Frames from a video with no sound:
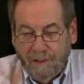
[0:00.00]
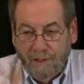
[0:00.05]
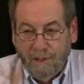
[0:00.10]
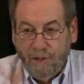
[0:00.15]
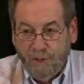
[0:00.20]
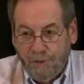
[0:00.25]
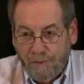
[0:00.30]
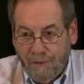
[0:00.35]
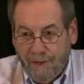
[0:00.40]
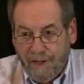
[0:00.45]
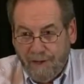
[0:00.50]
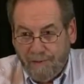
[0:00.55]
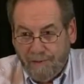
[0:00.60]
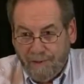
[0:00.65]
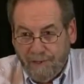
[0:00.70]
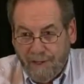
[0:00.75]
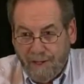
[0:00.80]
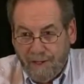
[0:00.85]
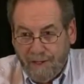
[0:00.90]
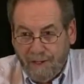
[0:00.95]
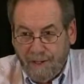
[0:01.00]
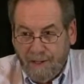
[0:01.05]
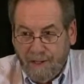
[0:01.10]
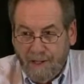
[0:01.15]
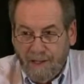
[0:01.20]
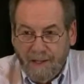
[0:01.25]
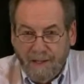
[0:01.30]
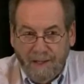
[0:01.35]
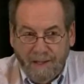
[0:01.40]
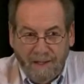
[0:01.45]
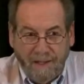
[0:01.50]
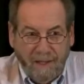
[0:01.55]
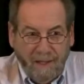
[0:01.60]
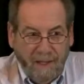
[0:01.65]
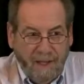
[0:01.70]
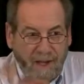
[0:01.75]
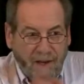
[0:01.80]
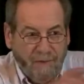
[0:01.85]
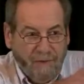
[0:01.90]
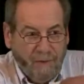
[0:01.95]
Who's paying for that?
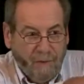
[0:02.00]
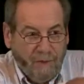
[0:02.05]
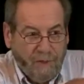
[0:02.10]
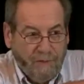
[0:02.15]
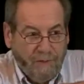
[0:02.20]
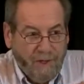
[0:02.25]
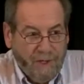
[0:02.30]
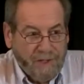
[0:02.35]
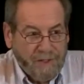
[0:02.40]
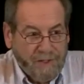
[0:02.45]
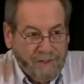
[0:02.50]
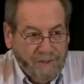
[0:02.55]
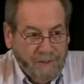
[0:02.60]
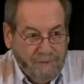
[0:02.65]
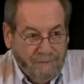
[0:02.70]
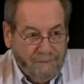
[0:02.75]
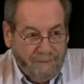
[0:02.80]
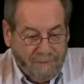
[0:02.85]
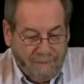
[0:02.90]
Every one of us.